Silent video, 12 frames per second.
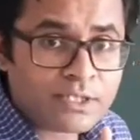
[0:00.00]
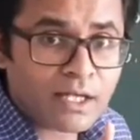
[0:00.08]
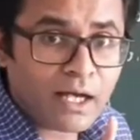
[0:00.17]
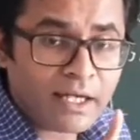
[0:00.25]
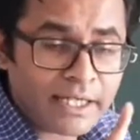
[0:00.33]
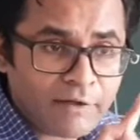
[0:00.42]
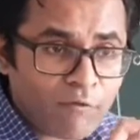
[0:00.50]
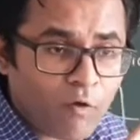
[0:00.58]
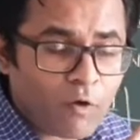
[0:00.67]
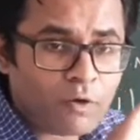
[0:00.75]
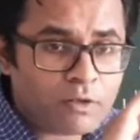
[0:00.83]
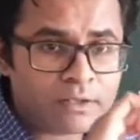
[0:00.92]
are
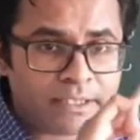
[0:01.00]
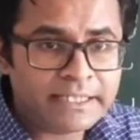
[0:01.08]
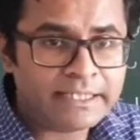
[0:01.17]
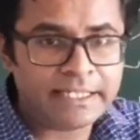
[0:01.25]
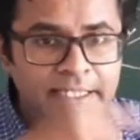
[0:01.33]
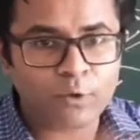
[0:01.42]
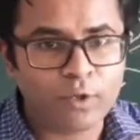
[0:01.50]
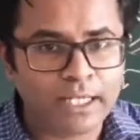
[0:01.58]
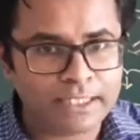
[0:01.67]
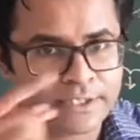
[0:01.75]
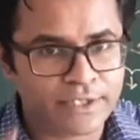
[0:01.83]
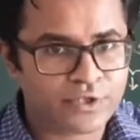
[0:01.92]
involved in
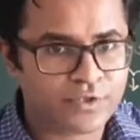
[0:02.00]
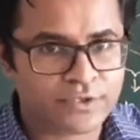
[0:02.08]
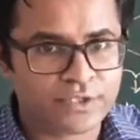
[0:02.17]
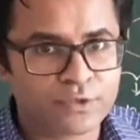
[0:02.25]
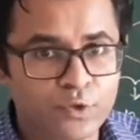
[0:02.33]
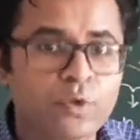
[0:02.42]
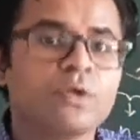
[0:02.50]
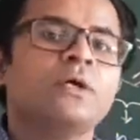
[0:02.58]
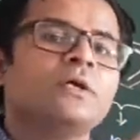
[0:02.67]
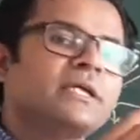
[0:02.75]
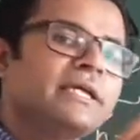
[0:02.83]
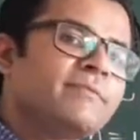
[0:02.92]
delocalizations.
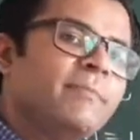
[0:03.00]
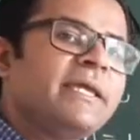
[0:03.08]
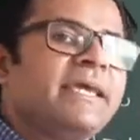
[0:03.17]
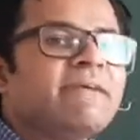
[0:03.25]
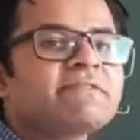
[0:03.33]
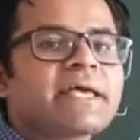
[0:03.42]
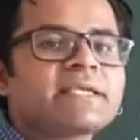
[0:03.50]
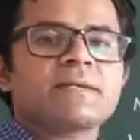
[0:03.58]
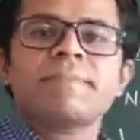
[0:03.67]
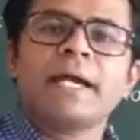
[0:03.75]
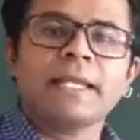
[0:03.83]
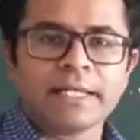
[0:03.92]
So it behaves as a
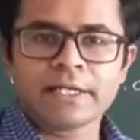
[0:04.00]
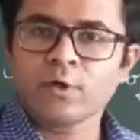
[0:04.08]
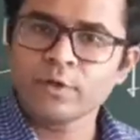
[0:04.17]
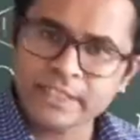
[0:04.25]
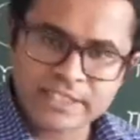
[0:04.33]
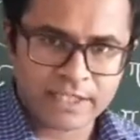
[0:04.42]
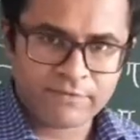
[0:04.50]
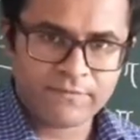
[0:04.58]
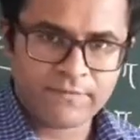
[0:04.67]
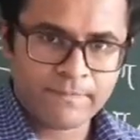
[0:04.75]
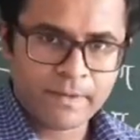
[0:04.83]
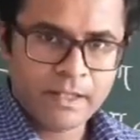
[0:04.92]
pi electron itself.
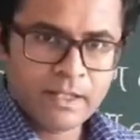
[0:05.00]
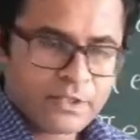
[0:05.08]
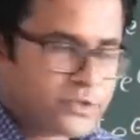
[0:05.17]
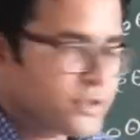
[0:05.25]
So